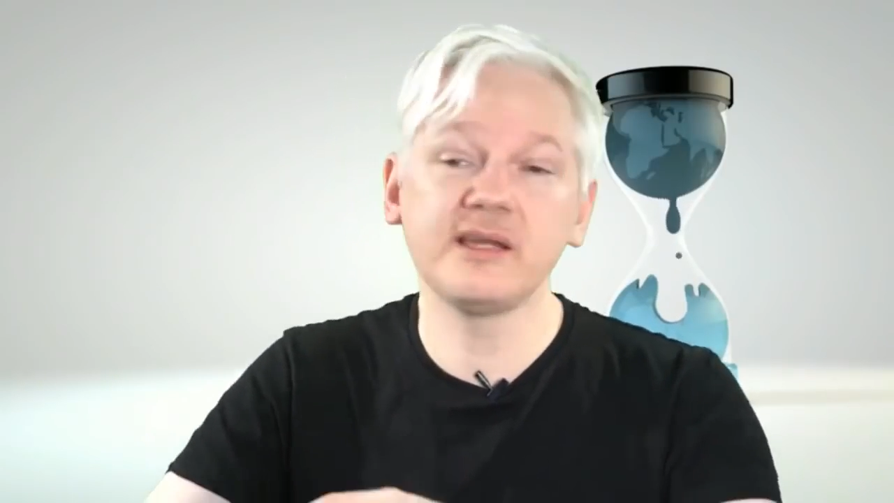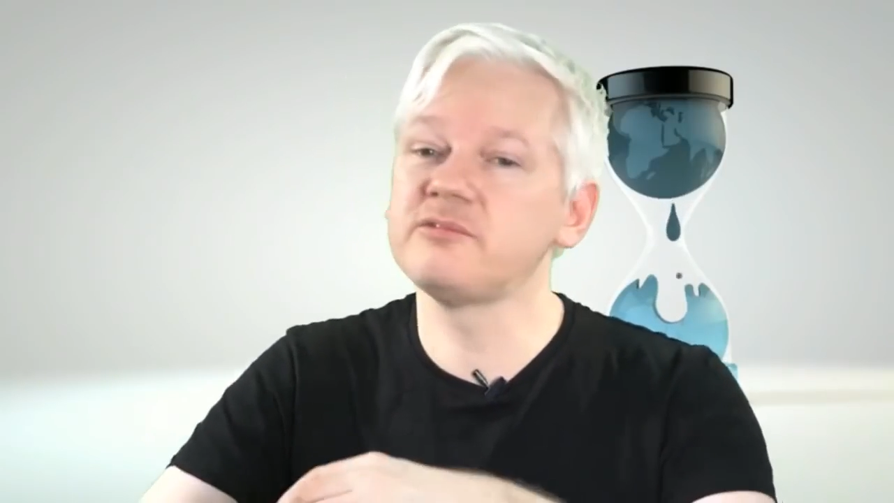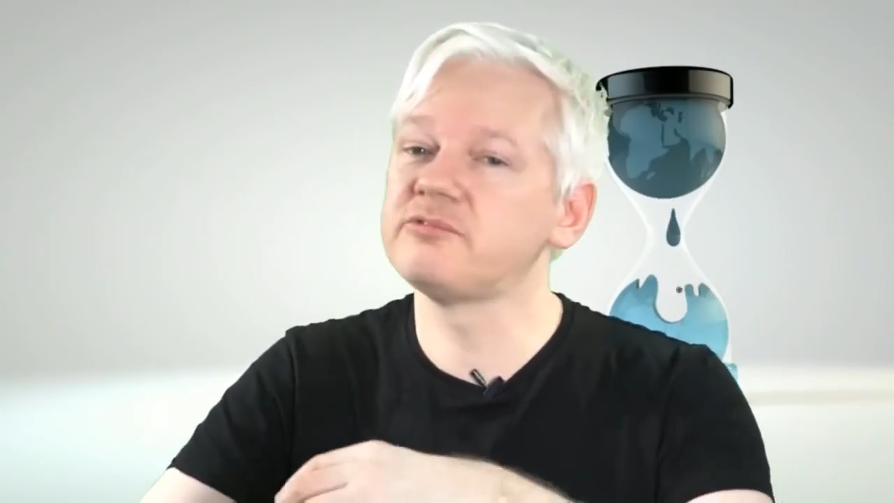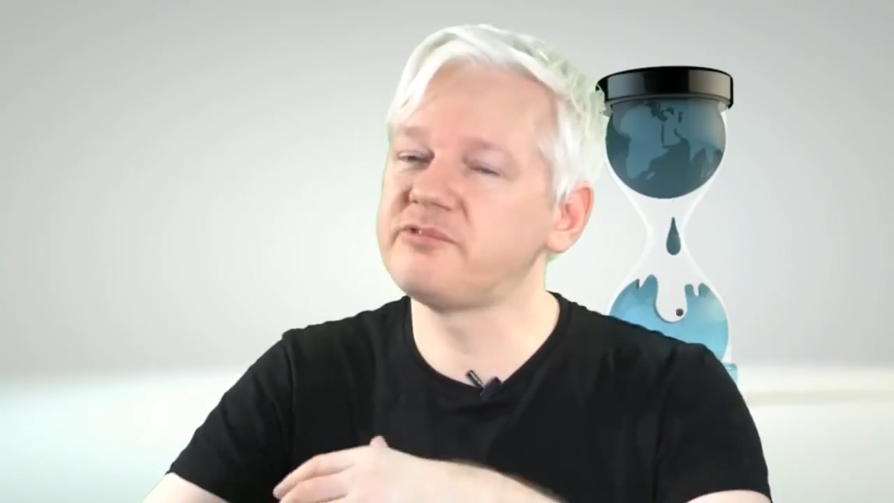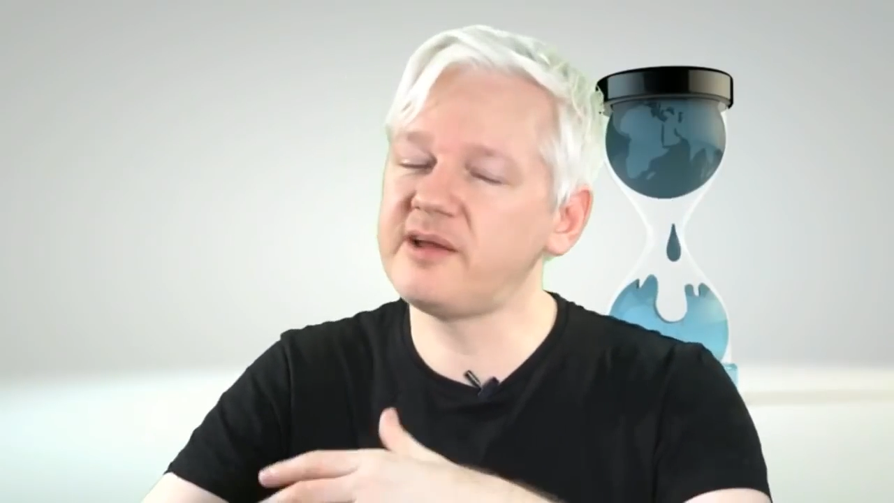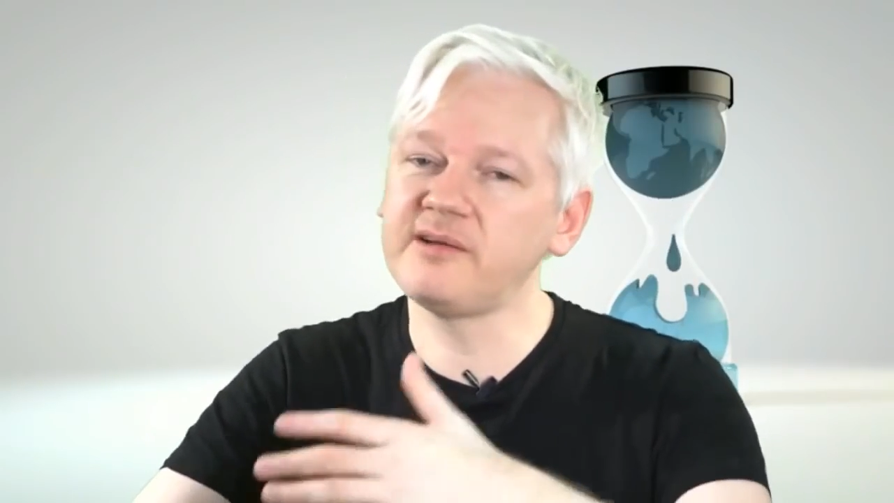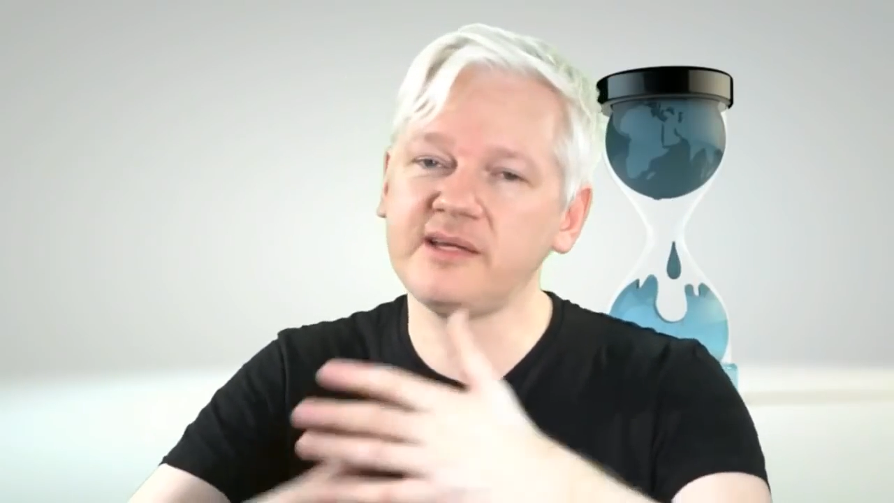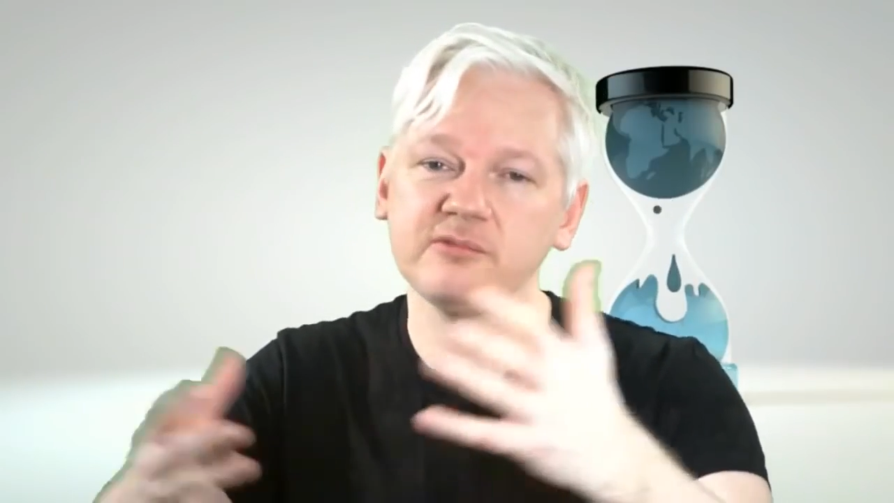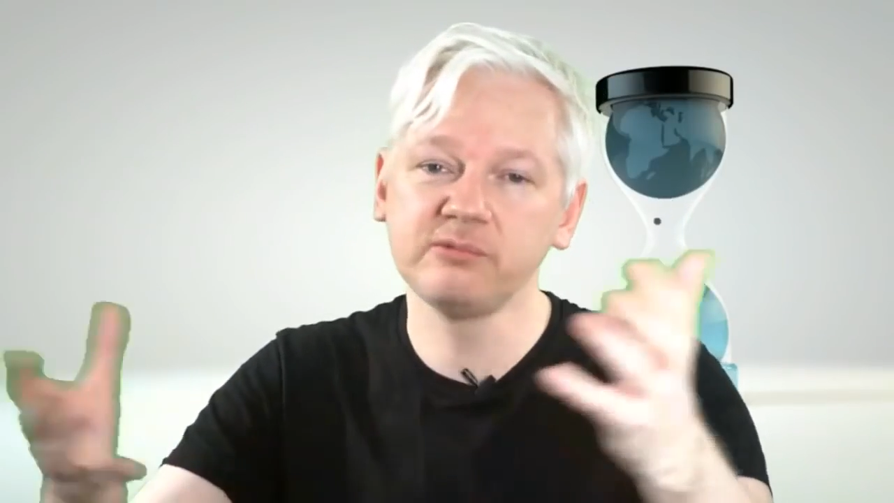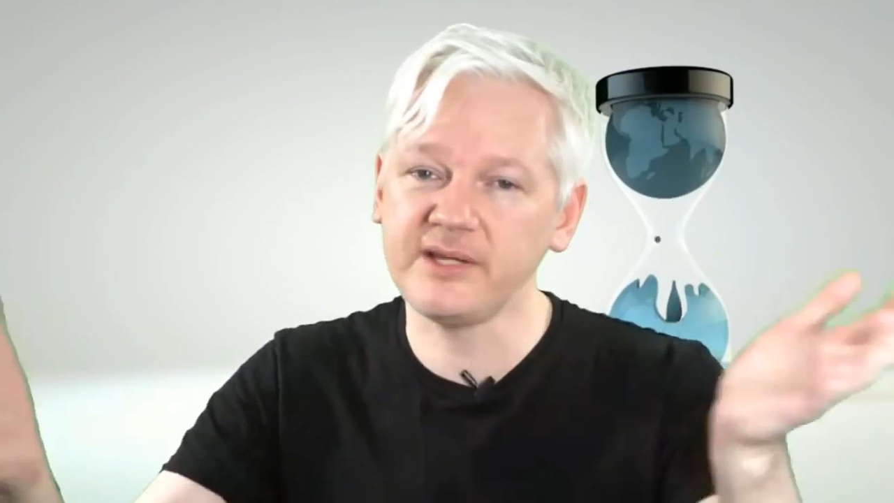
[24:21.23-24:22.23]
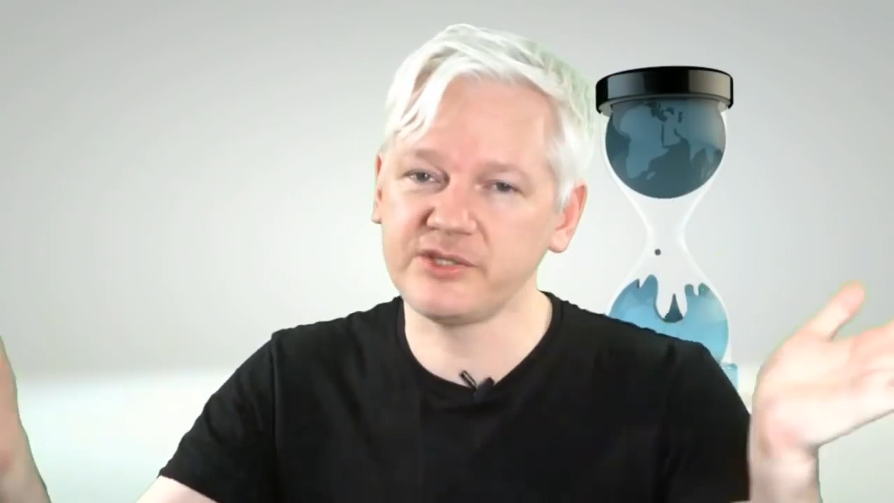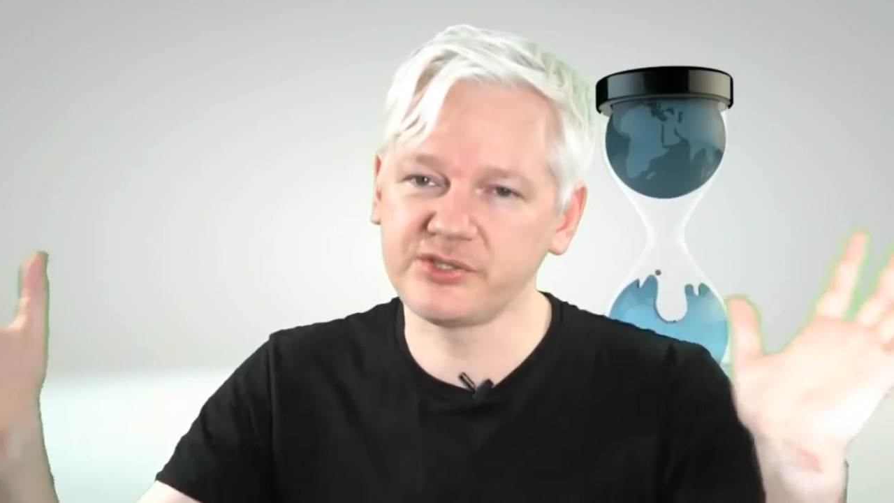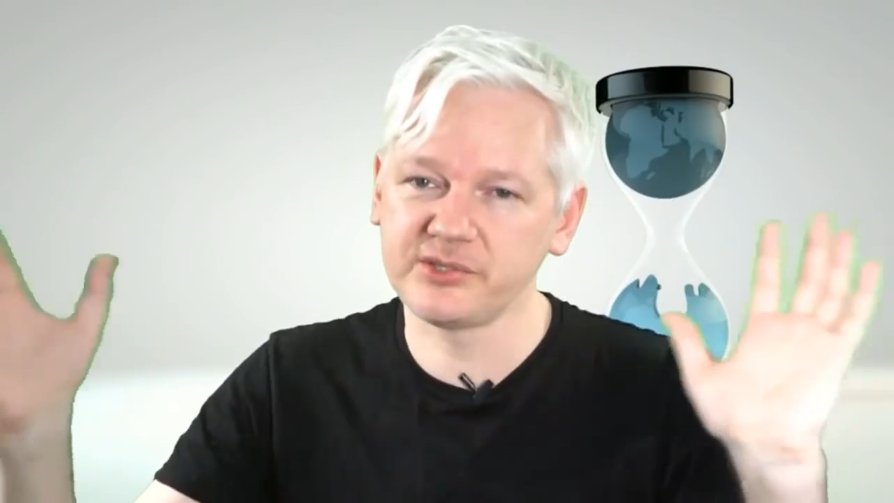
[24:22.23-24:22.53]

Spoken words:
very rich